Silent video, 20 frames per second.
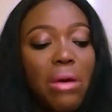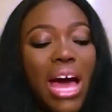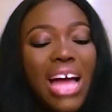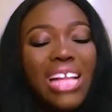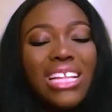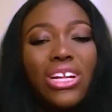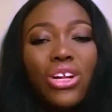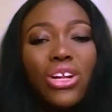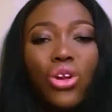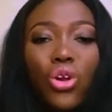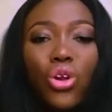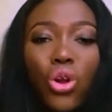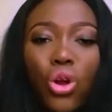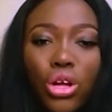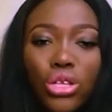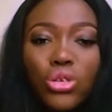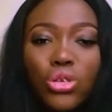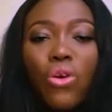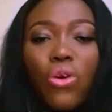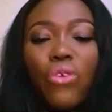had a
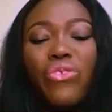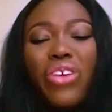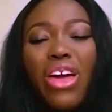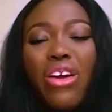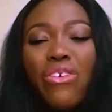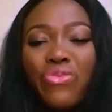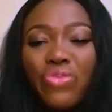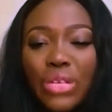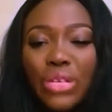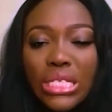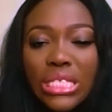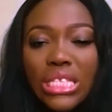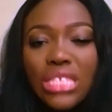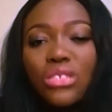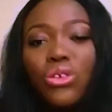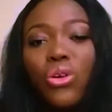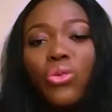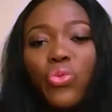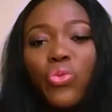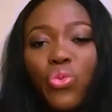lot of emphasis
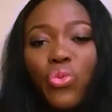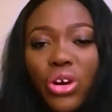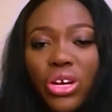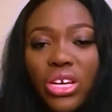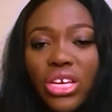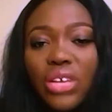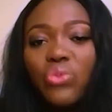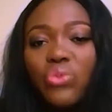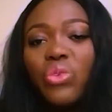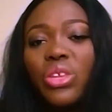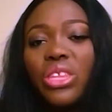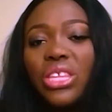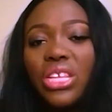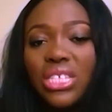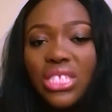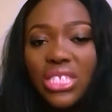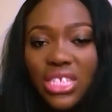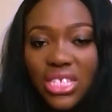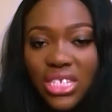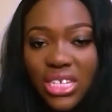on working with the
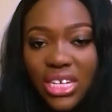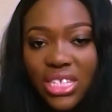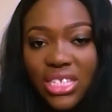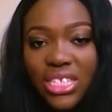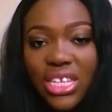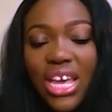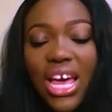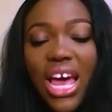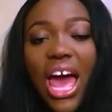teachers.